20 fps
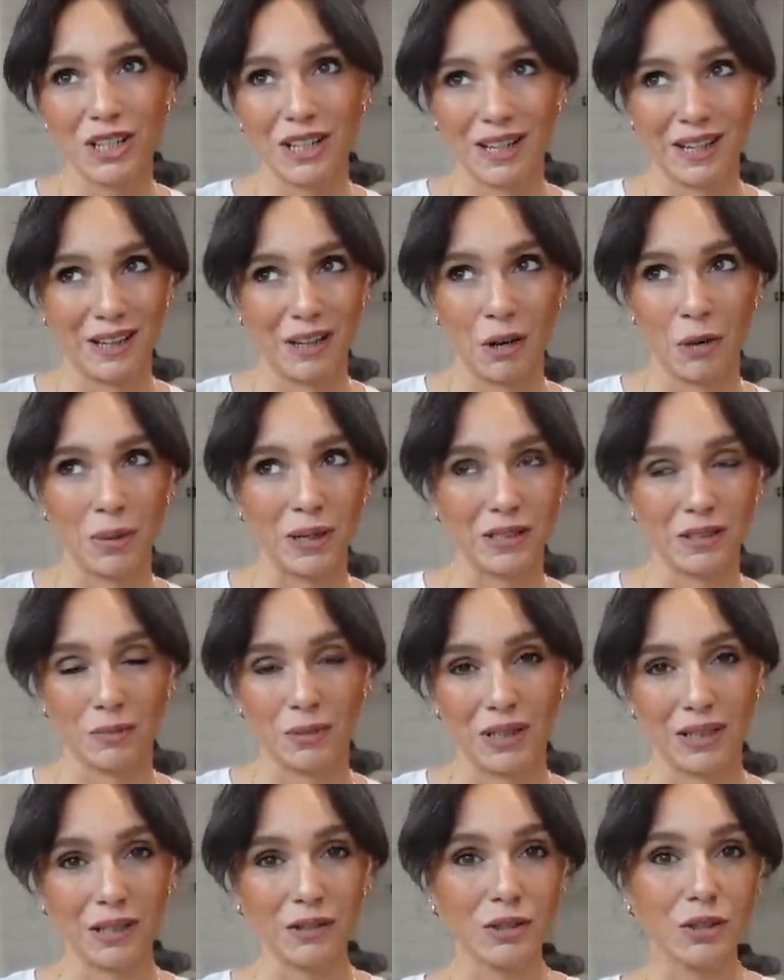I didn't go by
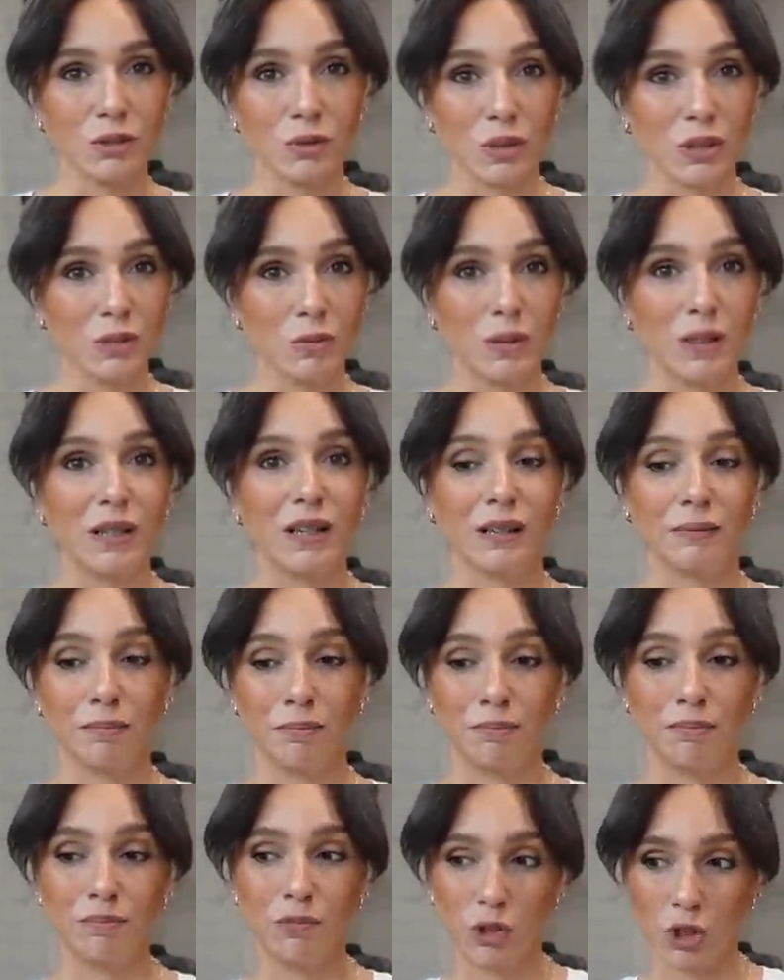somebody else's recipe. I
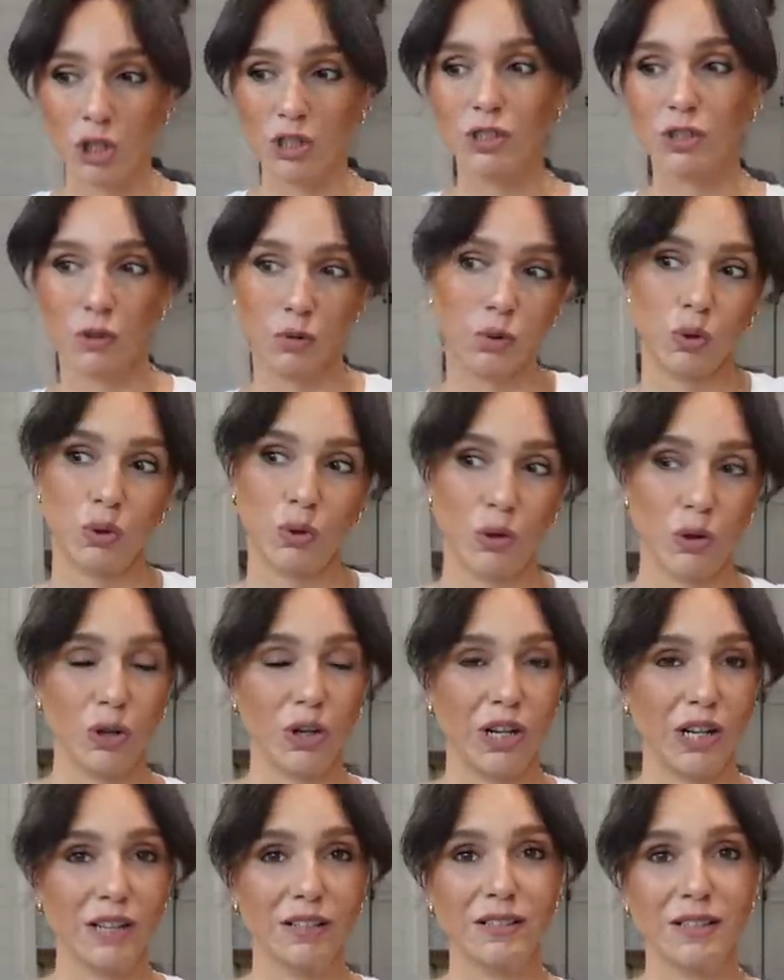just threw
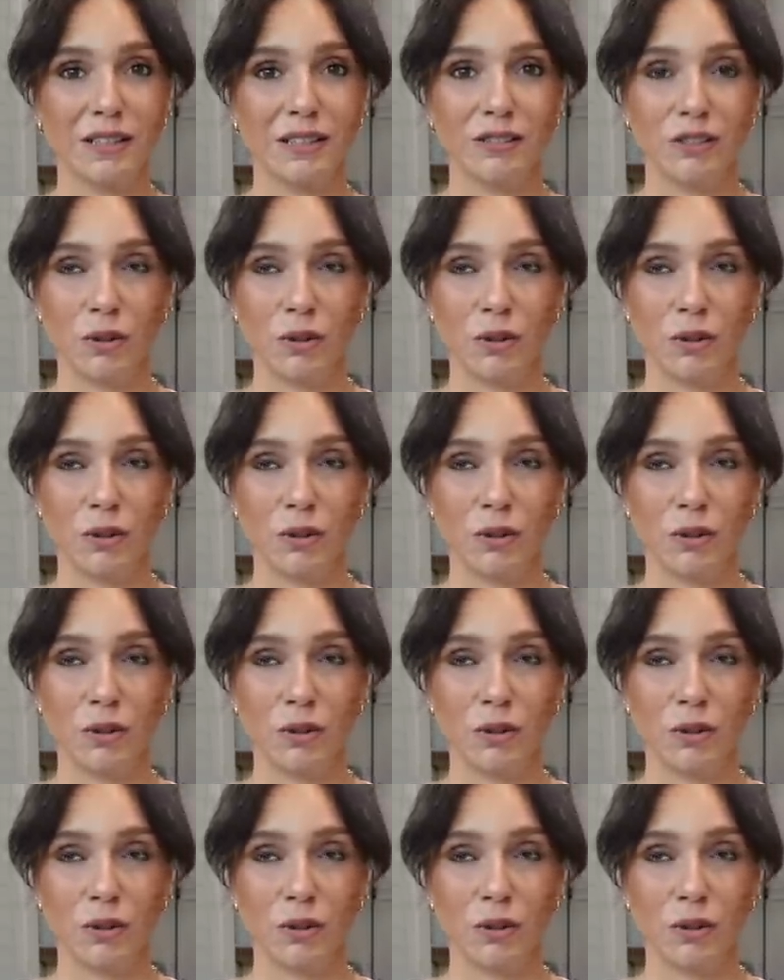ingredients in.